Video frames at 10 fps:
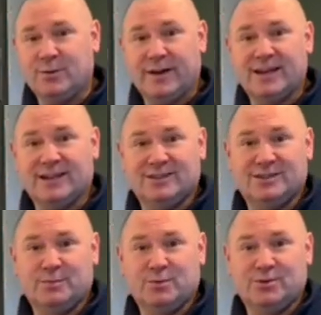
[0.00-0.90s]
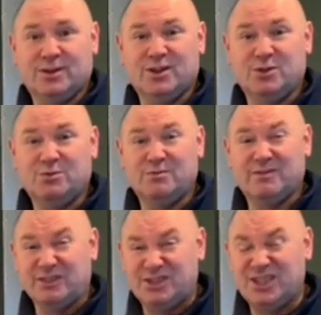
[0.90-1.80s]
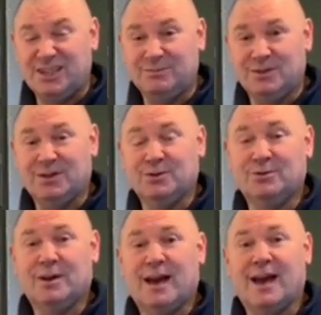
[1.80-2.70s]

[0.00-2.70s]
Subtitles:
quick and simple to do, very cheap to do,